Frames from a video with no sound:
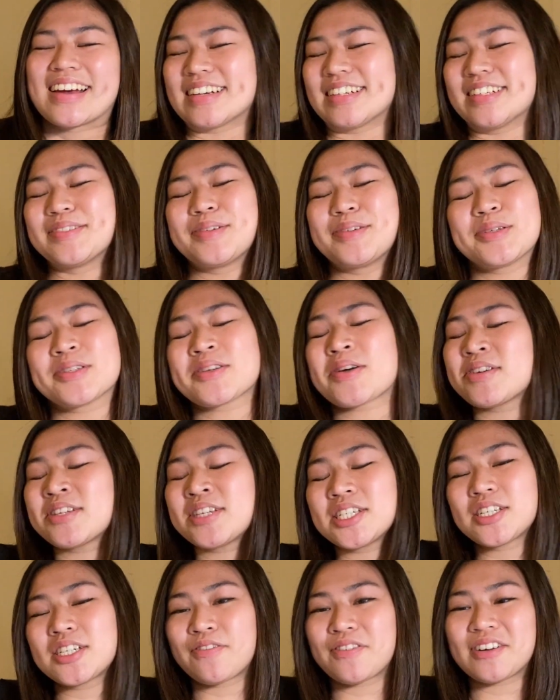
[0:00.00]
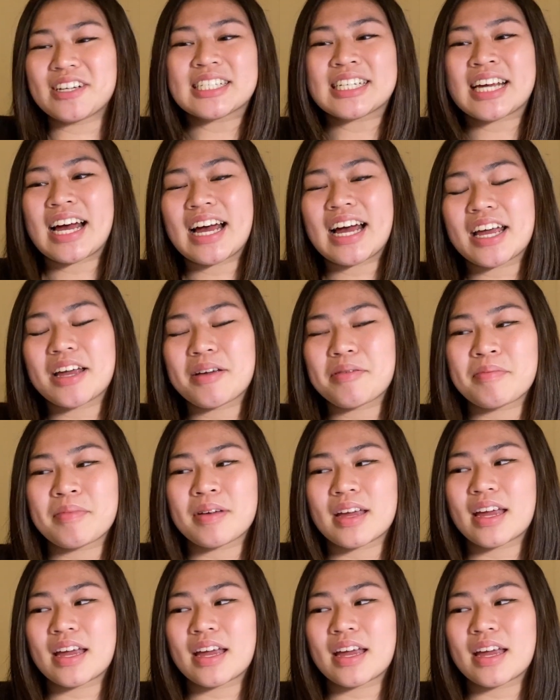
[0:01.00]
it was always such a fun time,